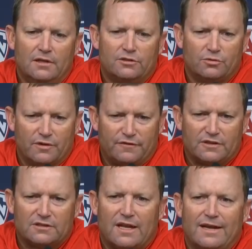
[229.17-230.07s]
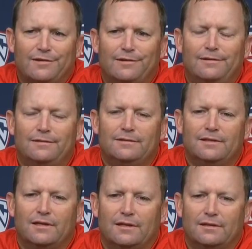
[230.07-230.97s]
Terrific slider.
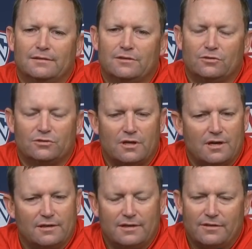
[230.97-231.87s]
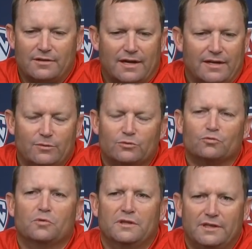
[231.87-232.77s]
Uh, Coach Lawn, another guy he was
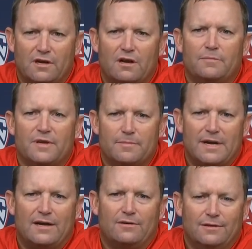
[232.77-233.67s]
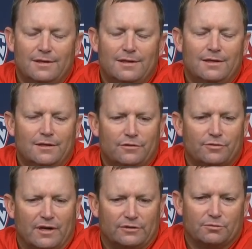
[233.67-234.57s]
really on me about
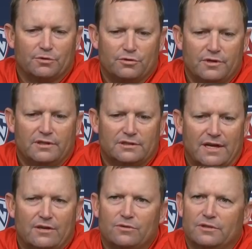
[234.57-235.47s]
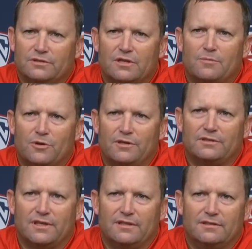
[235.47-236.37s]
throughout the recruiting cycle this summer to
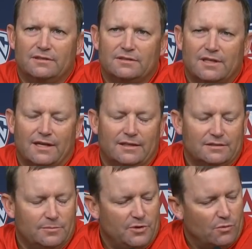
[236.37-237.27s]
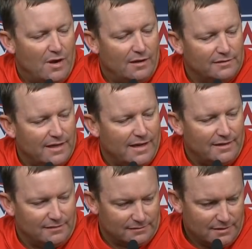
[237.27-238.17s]
say that this guy needs to be a wildcat,
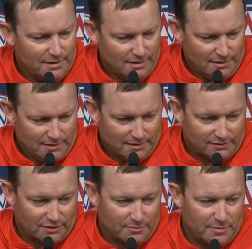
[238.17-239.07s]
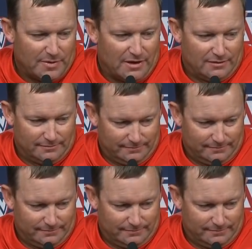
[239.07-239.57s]
and it took me about